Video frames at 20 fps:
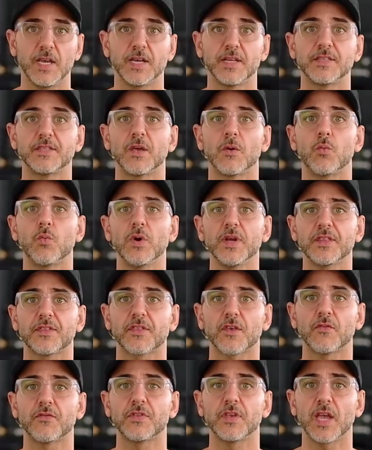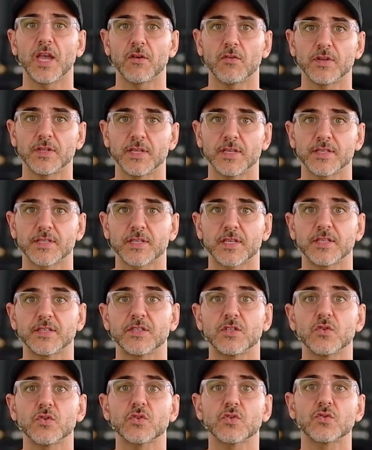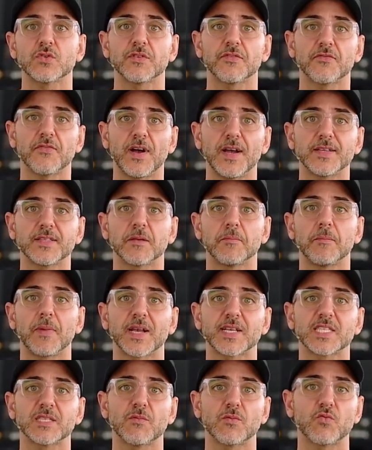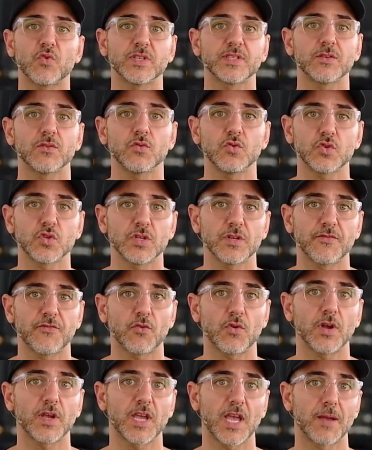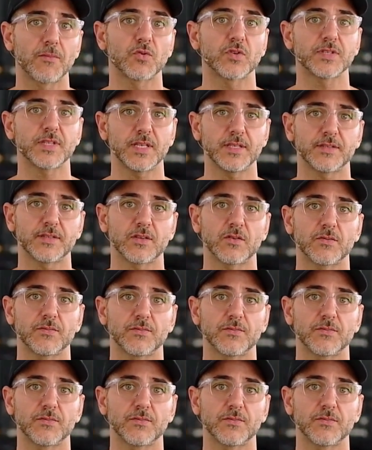The width of the airy disk is used to define the maximum resolution for a camera sensor.